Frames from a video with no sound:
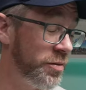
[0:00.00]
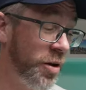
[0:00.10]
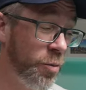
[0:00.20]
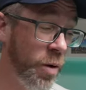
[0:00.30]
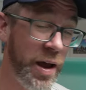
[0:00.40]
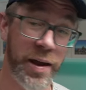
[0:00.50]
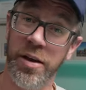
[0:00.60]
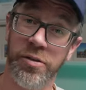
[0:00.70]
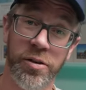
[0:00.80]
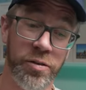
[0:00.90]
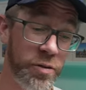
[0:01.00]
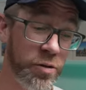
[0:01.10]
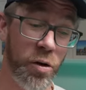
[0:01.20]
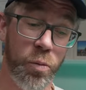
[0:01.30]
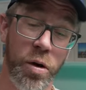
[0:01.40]
No way. It's just
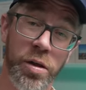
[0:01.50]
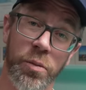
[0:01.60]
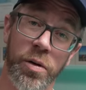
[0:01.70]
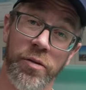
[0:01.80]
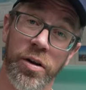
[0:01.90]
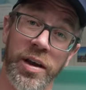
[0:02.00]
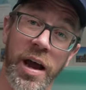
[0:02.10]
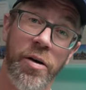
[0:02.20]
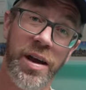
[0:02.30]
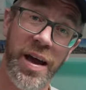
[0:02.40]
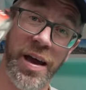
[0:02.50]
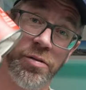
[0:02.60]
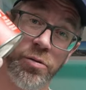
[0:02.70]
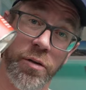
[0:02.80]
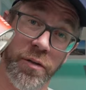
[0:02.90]
not worth it when I've got to carry
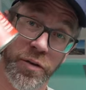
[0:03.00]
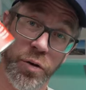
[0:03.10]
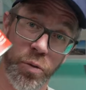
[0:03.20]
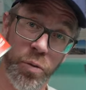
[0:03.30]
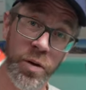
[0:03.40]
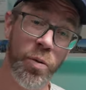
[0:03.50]
extra fuel,